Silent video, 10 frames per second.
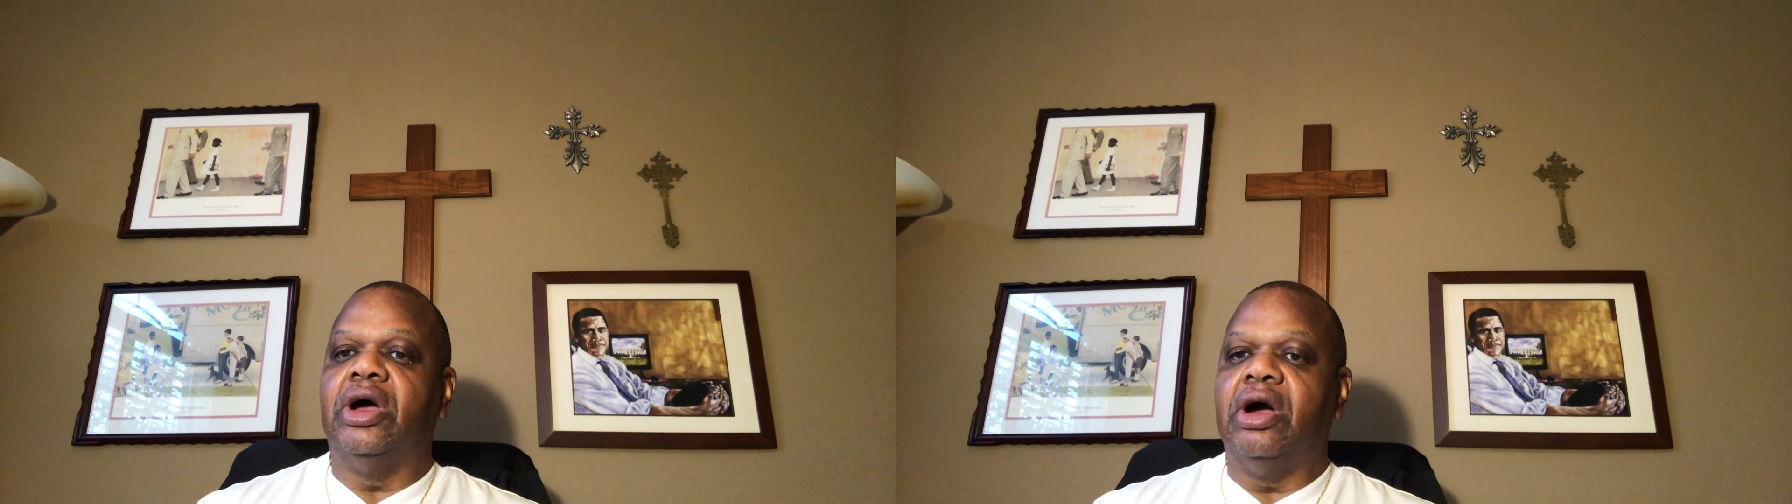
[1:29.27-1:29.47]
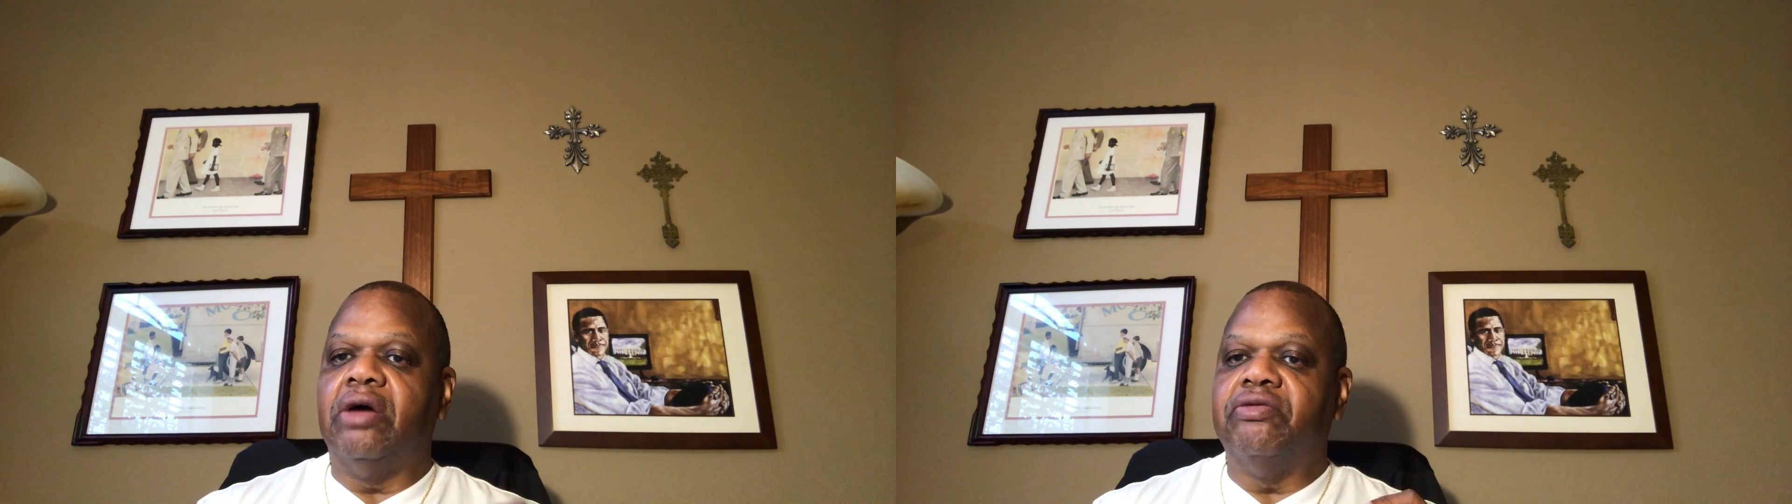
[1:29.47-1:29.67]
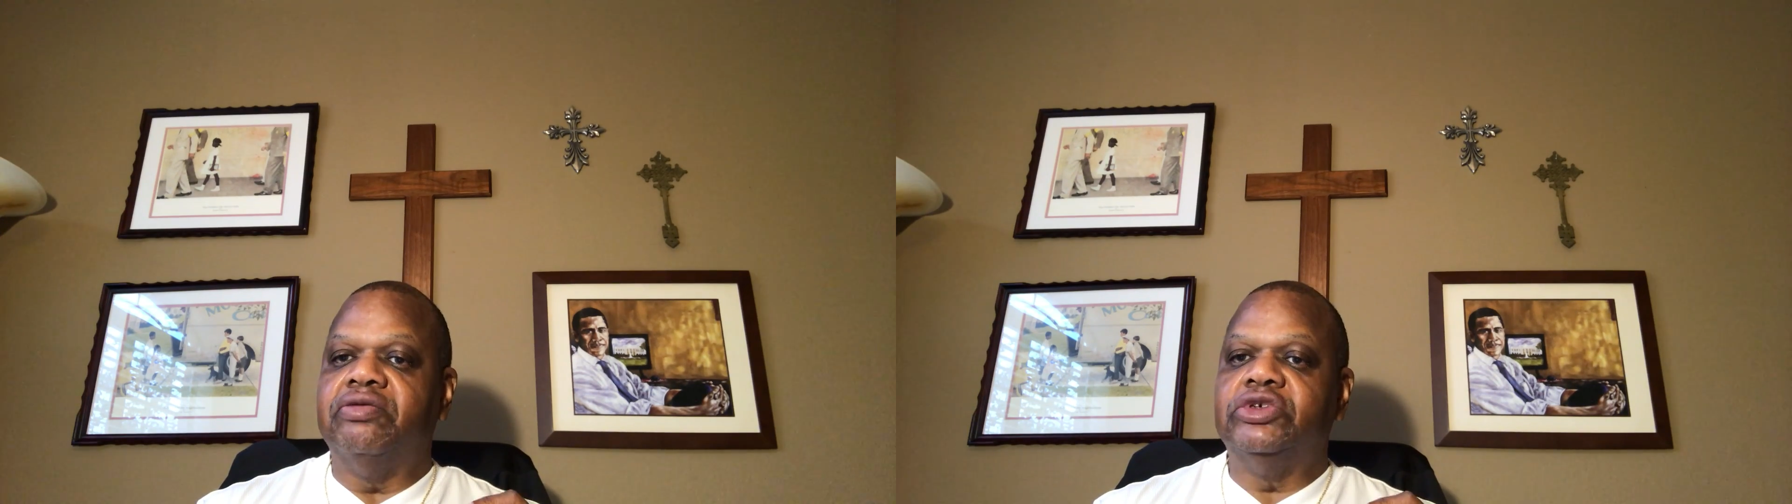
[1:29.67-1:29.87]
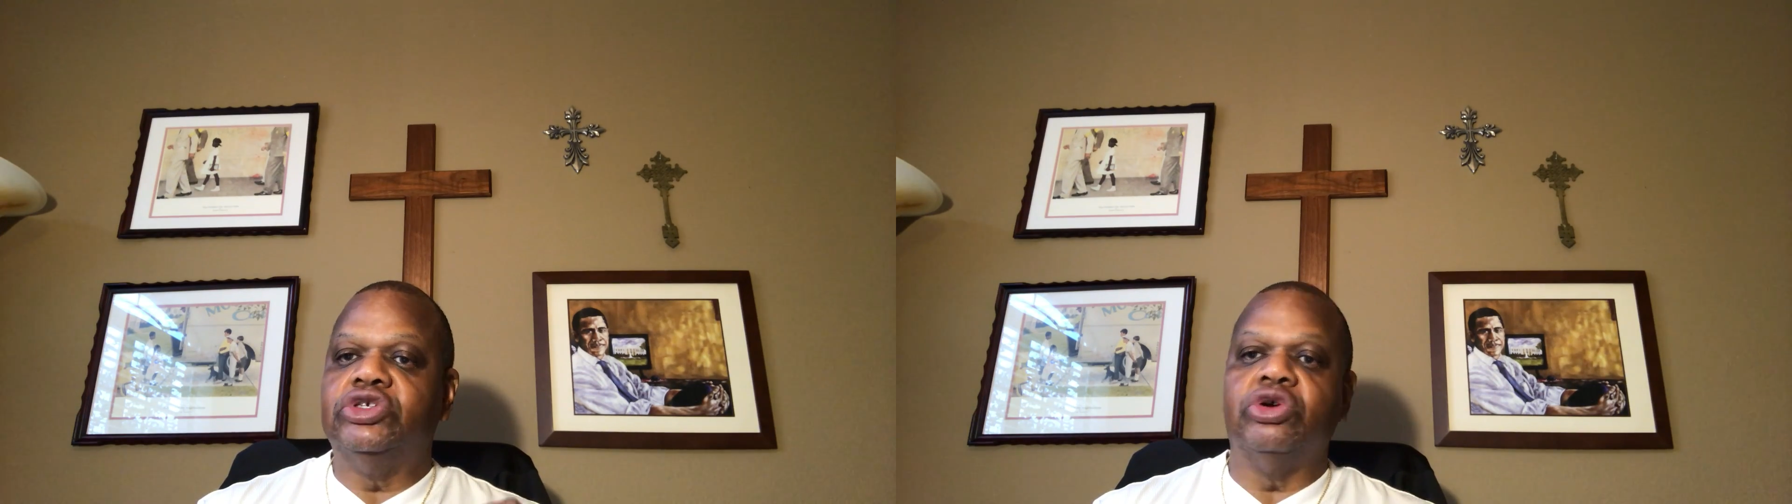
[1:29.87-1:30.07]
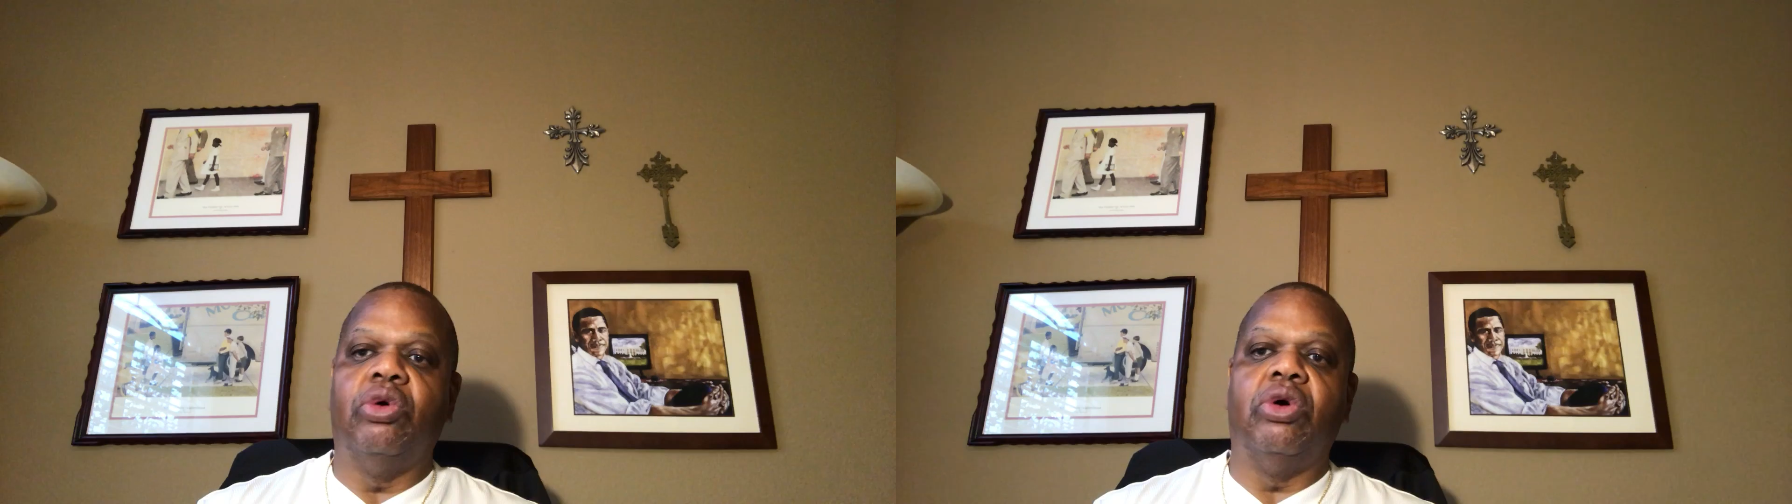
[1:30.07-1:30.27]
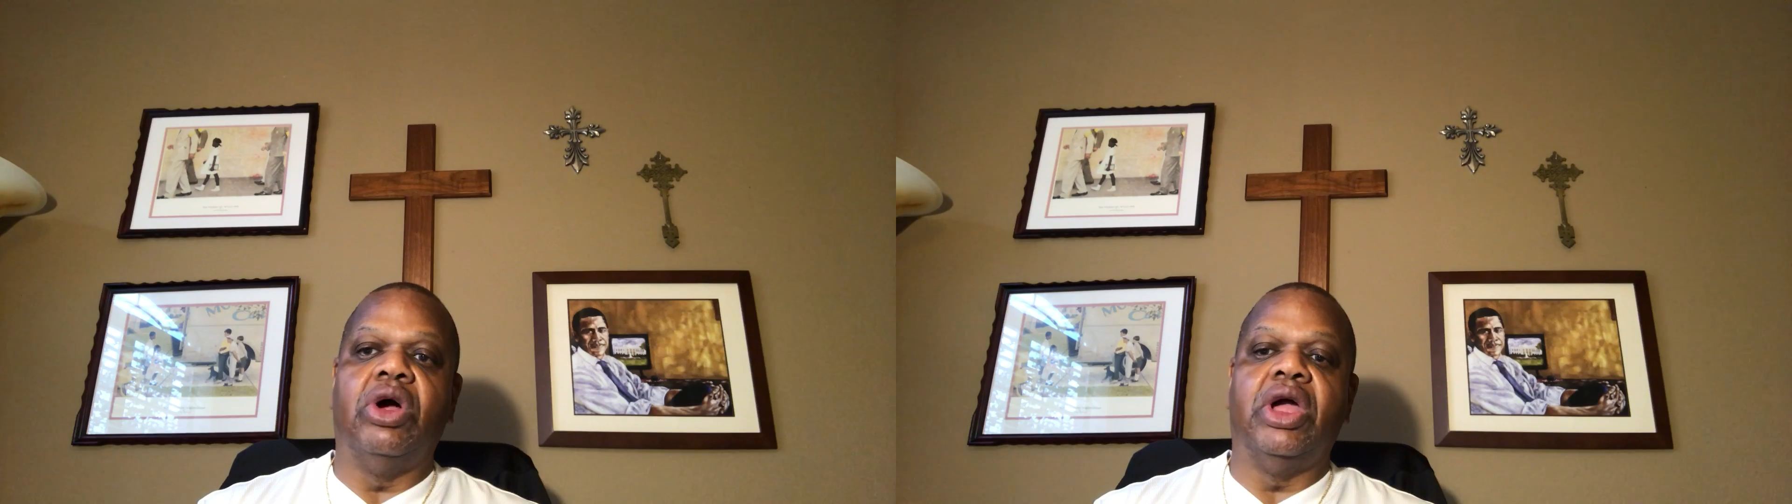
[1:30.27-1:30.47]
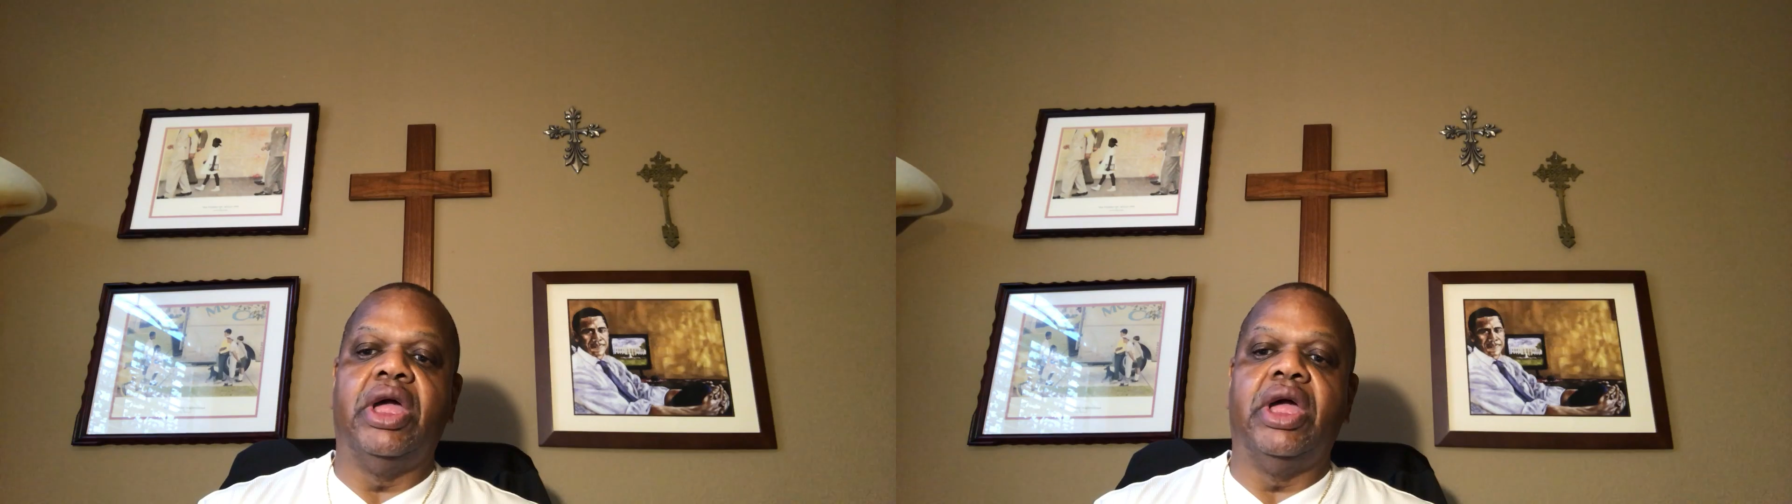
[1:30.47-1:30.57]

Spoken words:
of joy